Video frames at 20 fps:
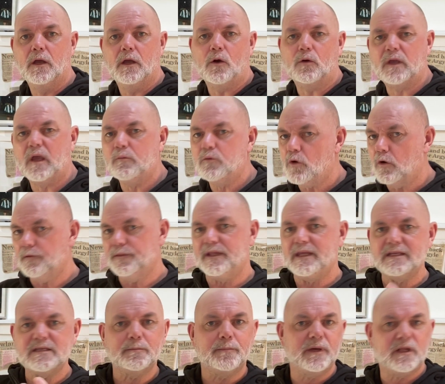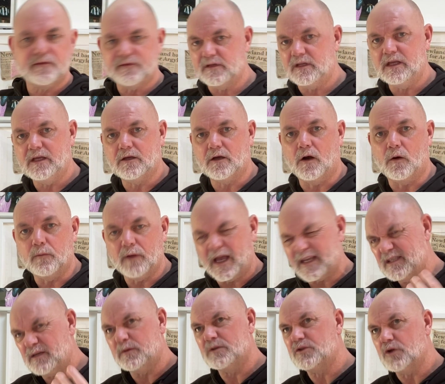Okay, we all need a bit of an ego.
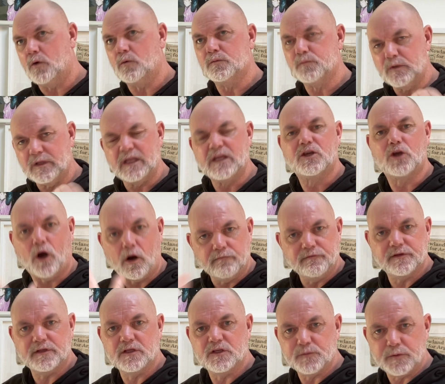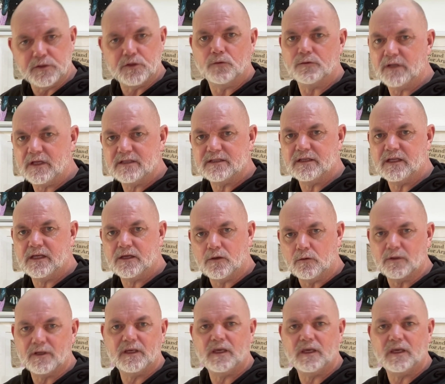Actually, we don't. We need confidence. We don't need an ego.